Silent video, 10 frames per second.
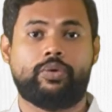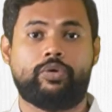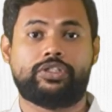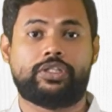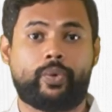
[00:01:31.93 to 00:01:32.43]

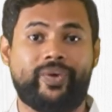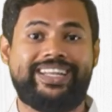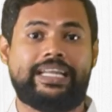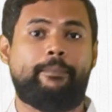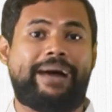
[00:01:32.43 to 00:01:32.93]
was the
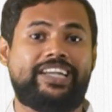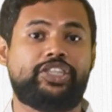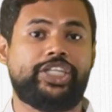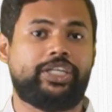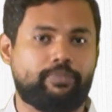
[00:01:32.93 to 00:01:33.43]
twin balance
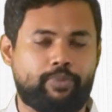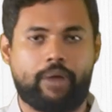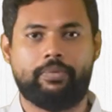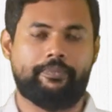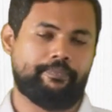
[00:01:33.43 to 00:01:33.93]
sheet
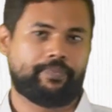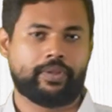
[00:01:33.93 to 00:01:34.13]
problem.